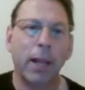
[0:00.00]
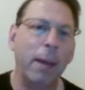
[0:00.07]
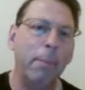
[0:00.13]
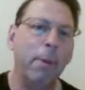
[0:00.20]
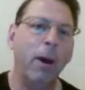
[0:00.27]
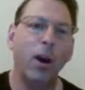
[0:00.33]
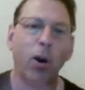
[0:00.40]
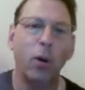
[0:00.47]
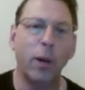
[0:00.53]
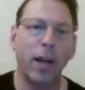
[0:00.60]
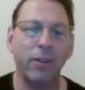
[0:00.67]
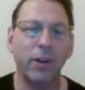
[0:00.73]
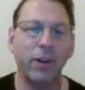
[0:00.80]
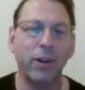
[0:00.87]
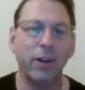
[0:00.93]
you know what I mean,
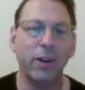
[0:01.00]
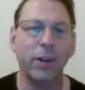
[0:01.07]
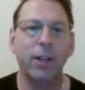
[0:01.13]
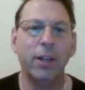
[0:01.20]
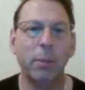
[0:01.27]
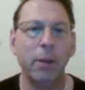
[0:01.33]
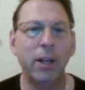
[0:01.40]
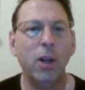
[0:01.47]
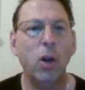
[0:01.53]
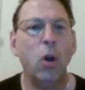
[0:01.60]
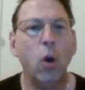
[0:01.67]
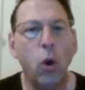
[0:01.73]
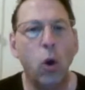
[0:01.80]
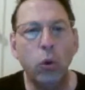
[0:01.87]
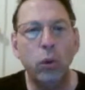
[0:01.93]
who
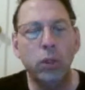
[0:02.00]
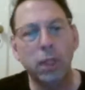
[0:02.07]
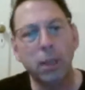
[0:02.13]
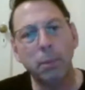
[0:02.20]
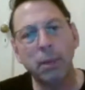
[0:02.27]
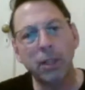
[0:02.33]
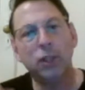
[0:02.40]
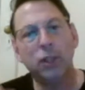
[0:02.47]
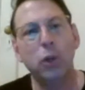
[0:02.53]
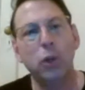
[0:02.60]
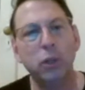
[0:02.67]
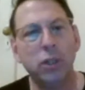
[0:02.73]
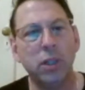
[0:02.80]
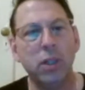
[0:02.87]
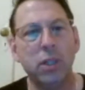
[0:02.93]
deliberately chooses
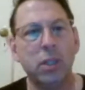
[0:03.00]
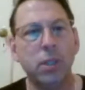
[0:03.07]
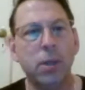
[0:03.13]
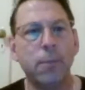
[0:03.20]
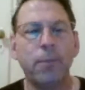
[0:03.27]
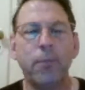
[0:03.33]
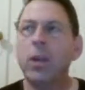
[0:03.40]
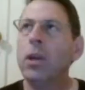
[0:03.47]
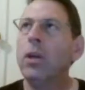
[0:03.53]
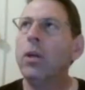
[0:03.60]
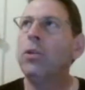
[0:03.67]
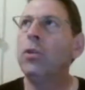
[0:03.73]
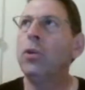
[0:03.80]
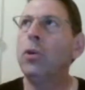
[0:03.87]
to